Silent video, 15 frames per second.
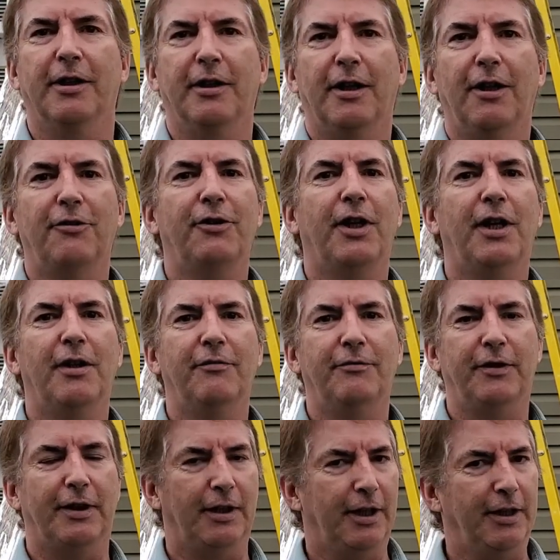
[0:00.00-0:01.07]
I also have
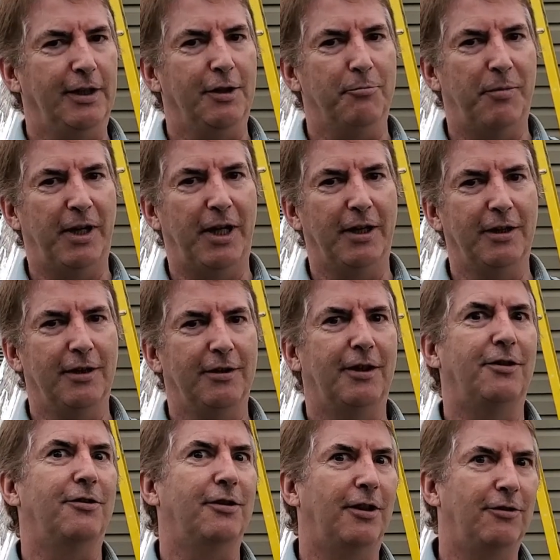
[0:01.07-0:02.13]
a light in the back that
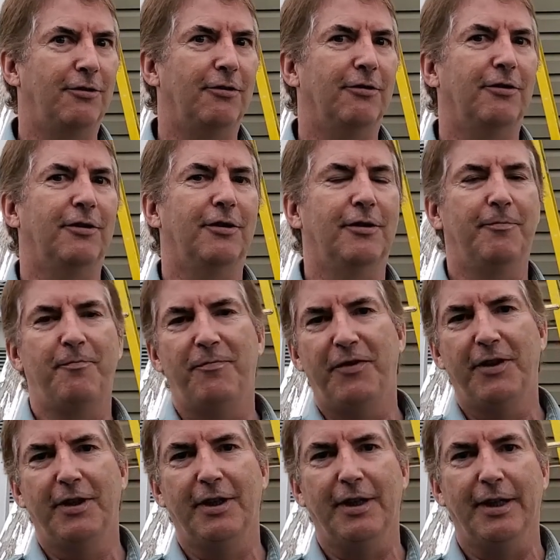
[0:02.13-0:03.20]
sensor
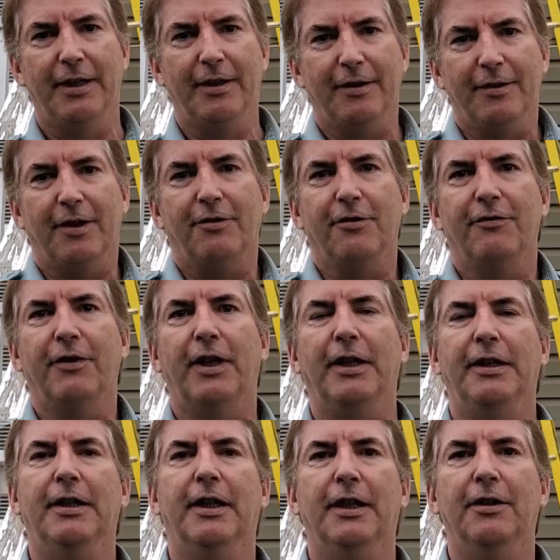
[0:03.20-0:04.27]
finally
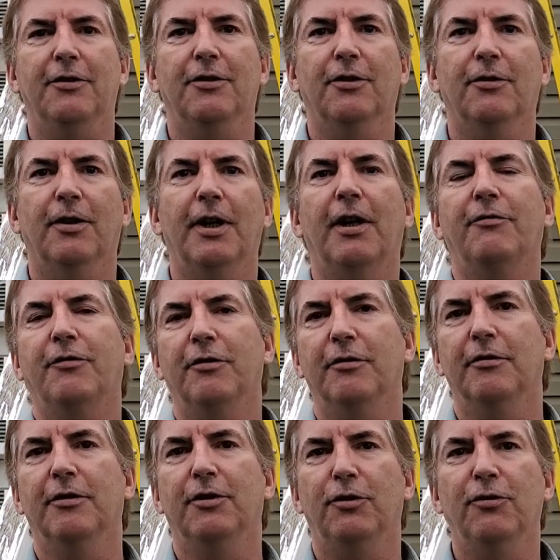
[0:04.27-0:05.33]
died. So I have to
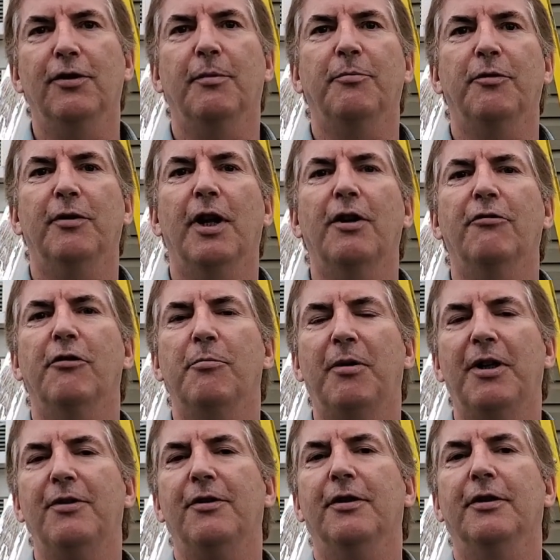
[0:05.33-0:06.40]
do something, either
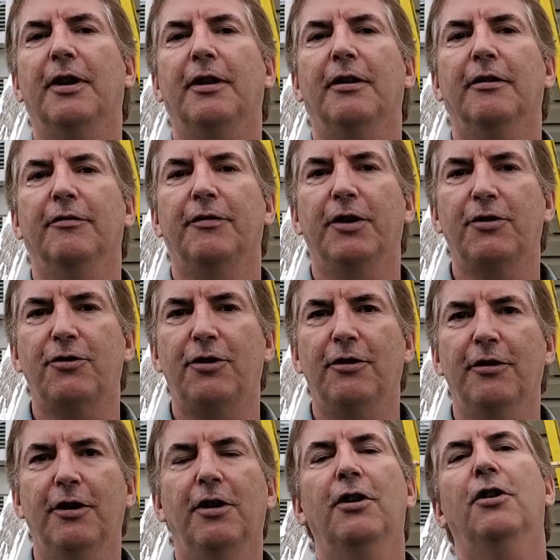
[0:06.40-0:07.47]
replace the entire fixture
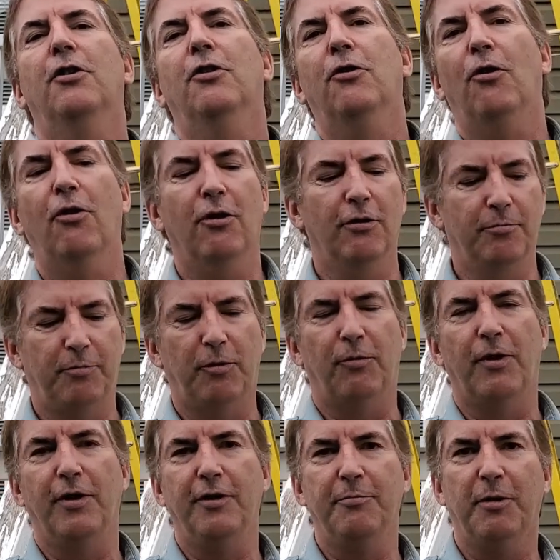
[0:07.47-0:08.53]
or put one
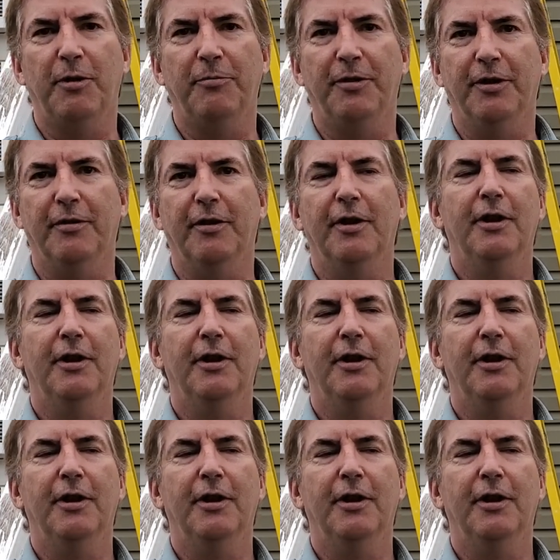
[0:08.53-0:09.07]
of these bulbs in.